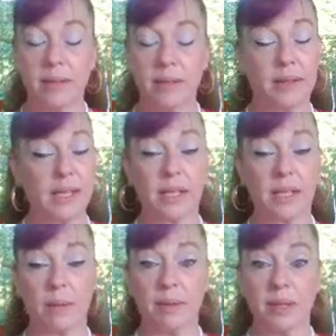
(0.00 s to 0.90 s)
Didn't see it
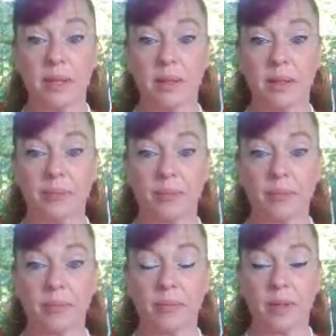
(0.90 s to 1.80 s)
coming.
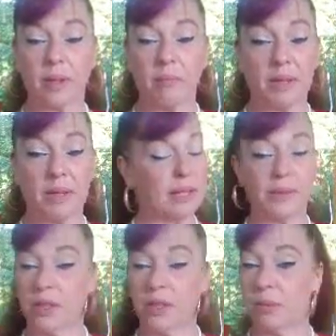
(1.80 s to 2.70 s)
But you
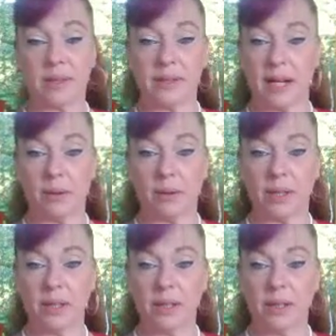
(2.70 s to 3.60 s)
never do when it's a tower.